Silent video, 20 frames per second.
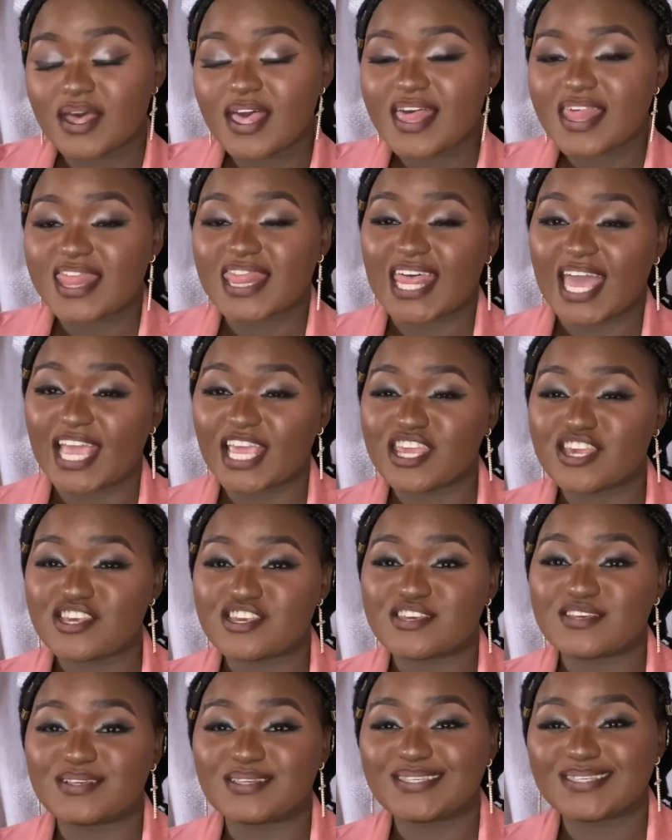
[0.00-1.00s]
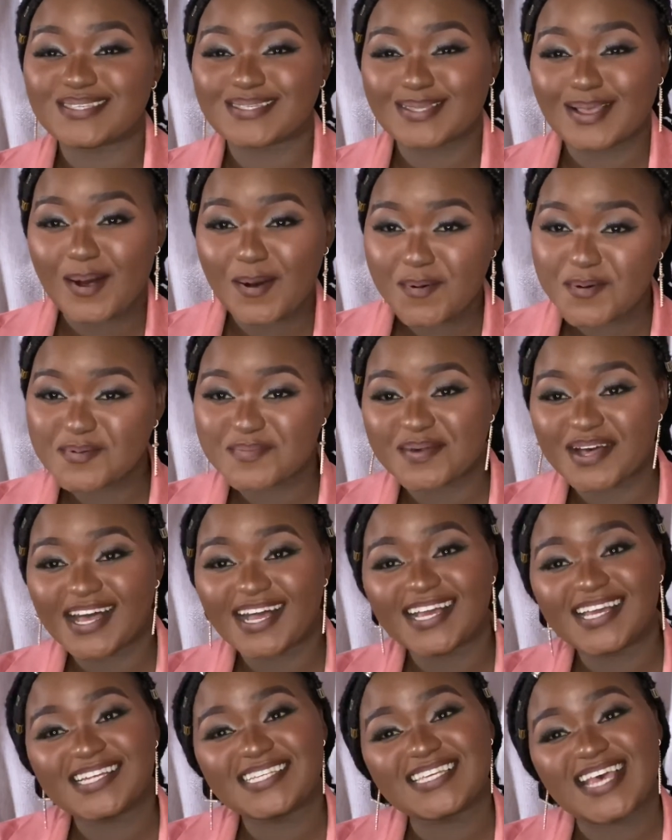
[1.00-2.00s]
Thank you so
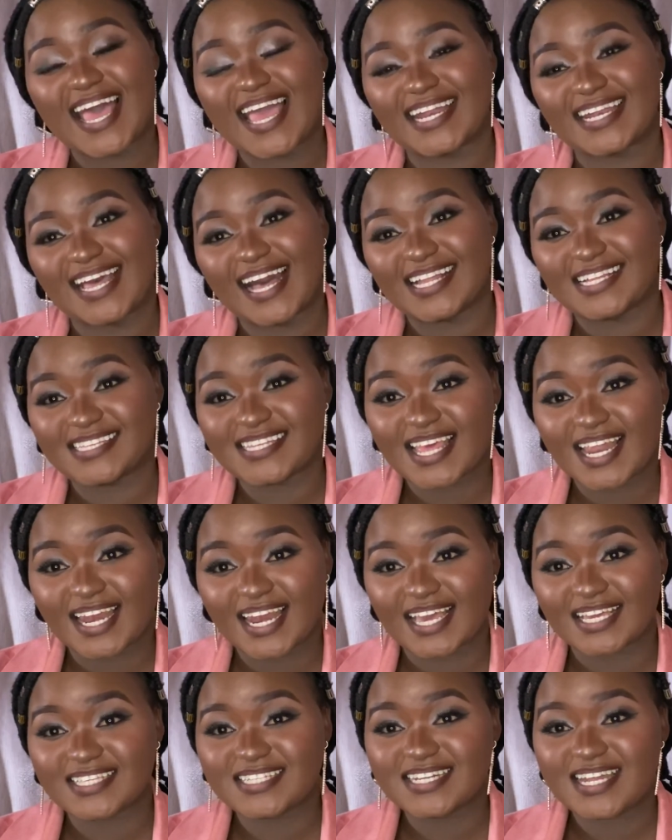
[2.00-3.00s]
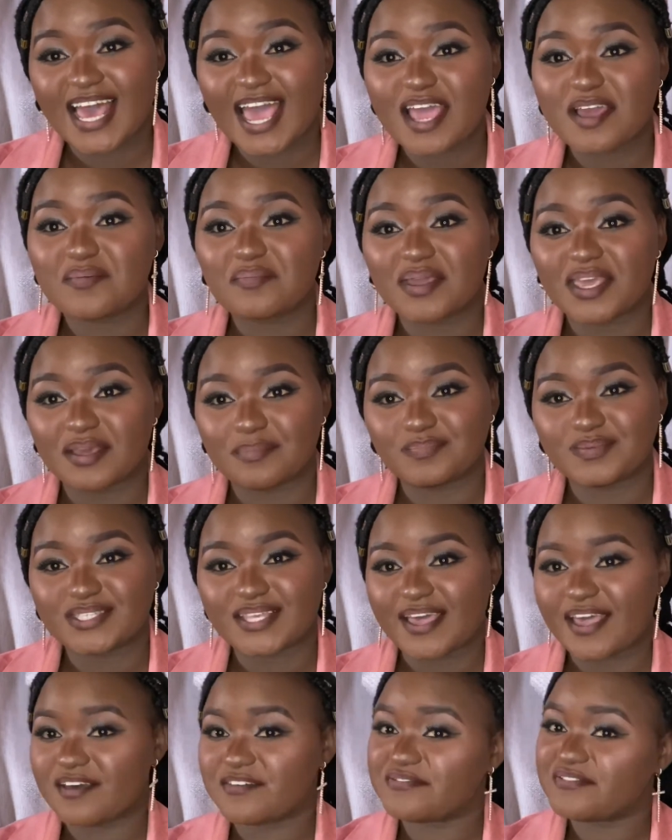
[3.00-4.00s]
much, and until next time, keep
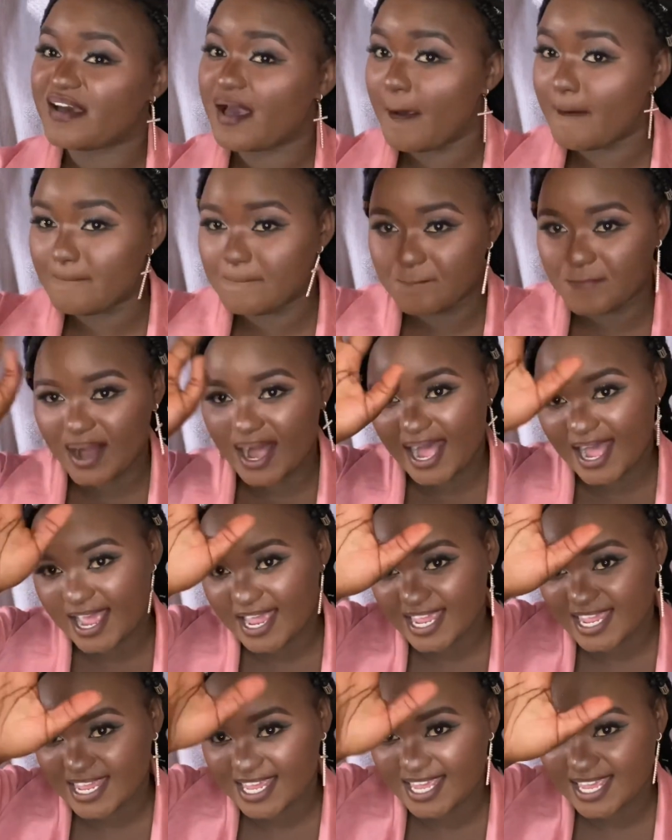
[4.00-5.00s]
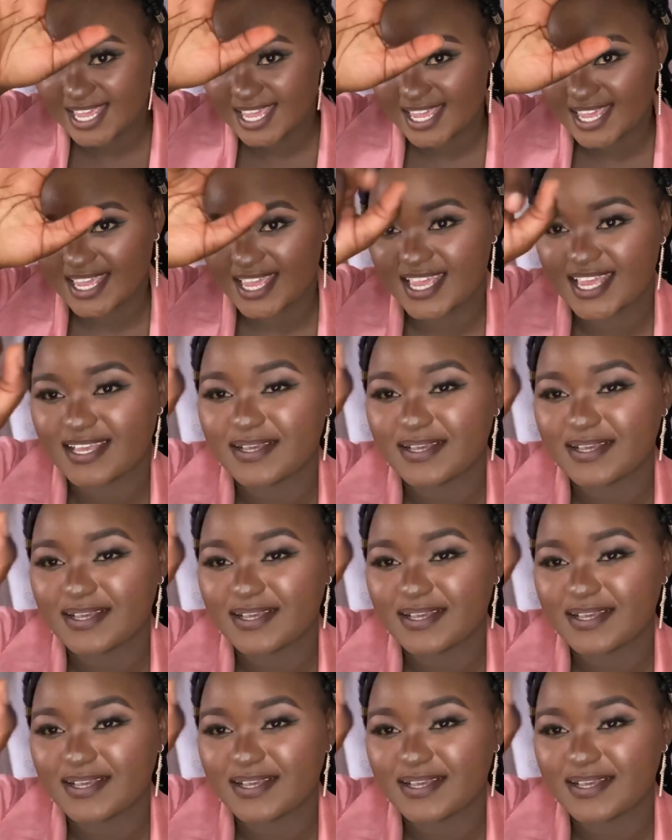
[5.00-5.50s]
safe. Bye.